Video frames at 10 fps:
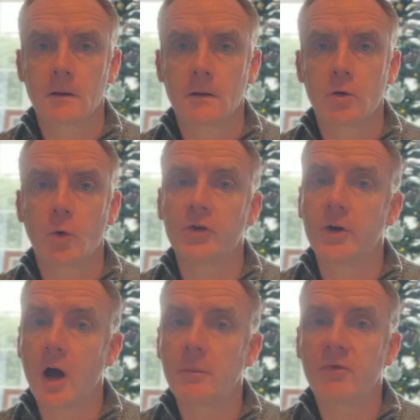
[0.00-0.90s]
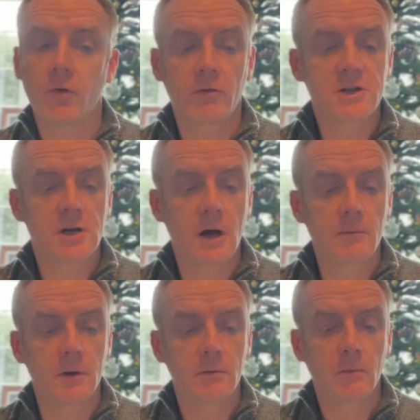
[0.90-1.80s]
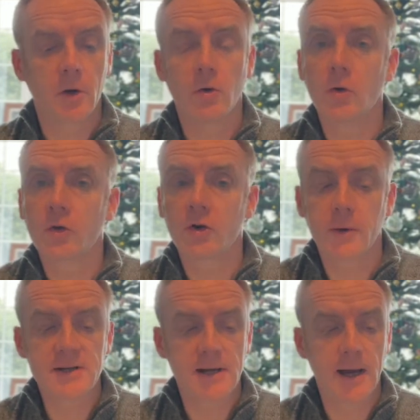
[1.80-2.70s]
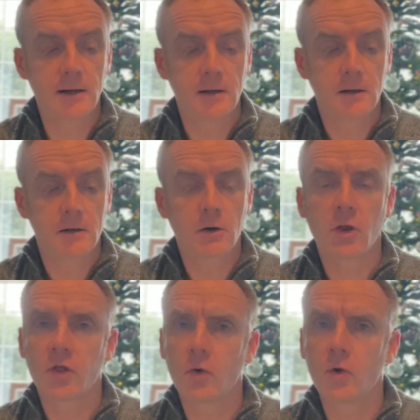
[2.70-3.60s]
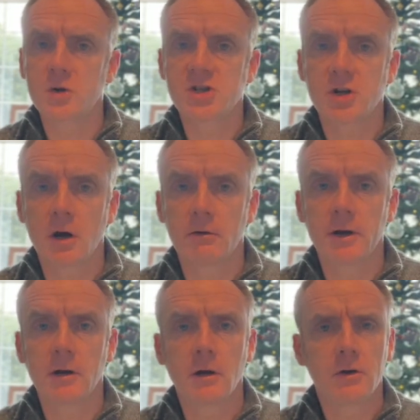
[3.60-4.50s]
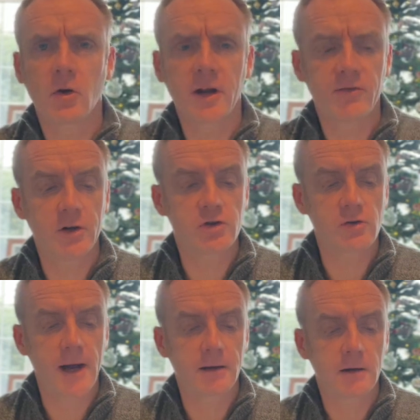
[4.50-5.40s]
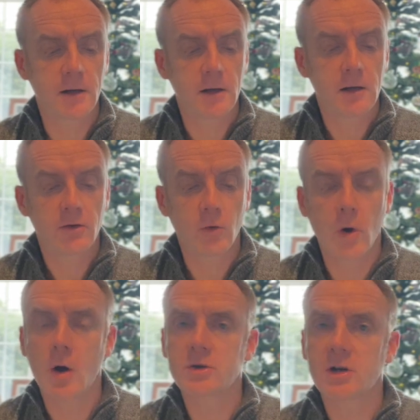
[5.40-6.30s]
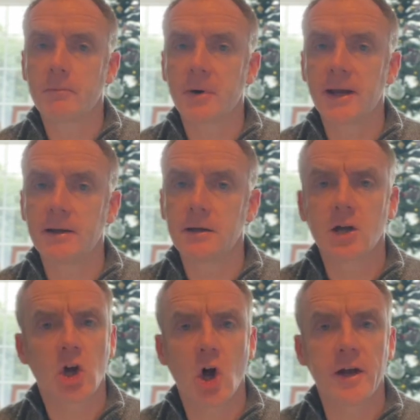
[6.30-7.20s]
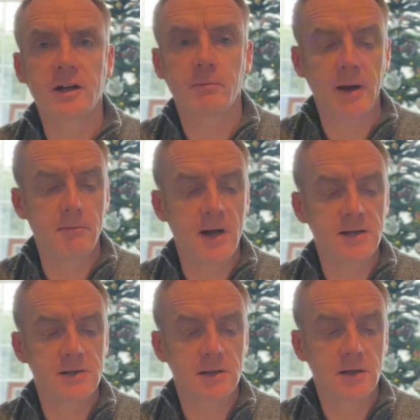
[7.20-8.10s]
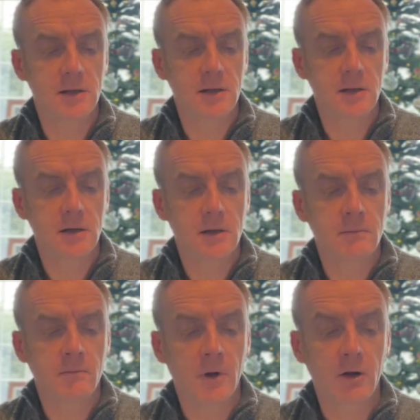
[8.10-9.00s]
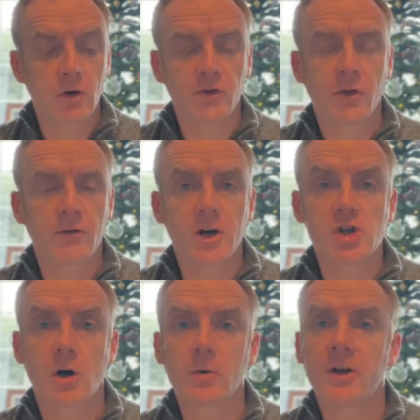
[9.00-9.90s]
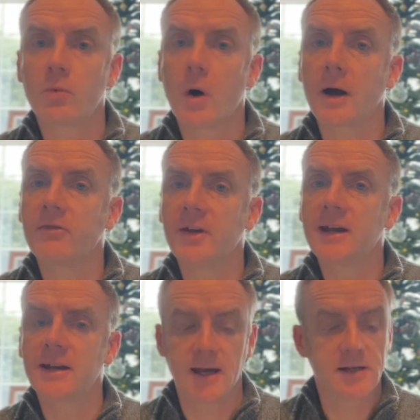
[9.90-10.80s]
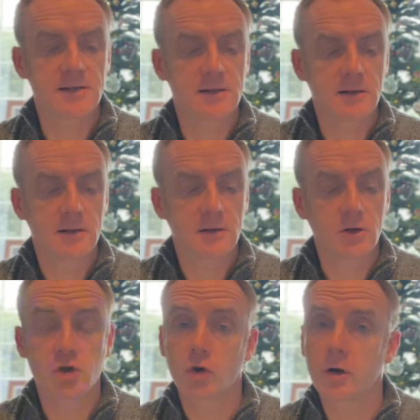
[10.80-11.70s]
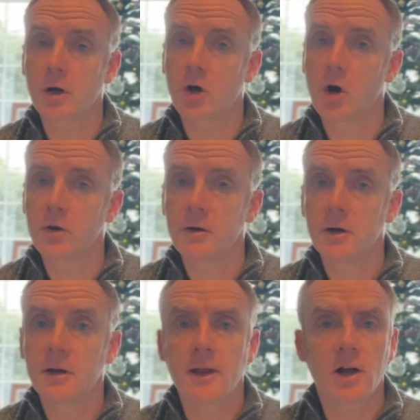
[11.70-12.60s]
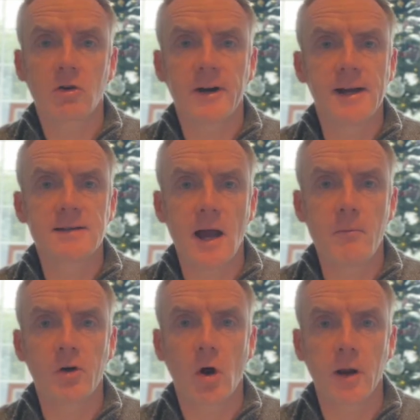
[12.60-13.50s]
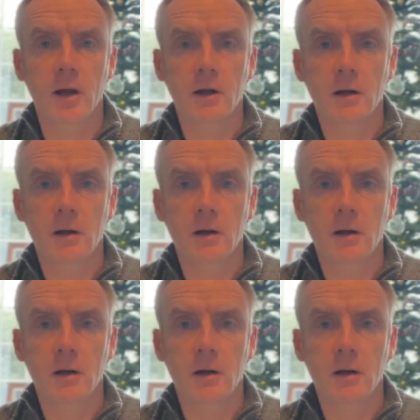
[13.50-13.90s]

'Twas the night before retirement, when all through his head not a thought was stirring, not even a dread. The work was completed, the colleagues been missed. Across the threshold his wife he had kissed. The children had gone, their careers embryonic,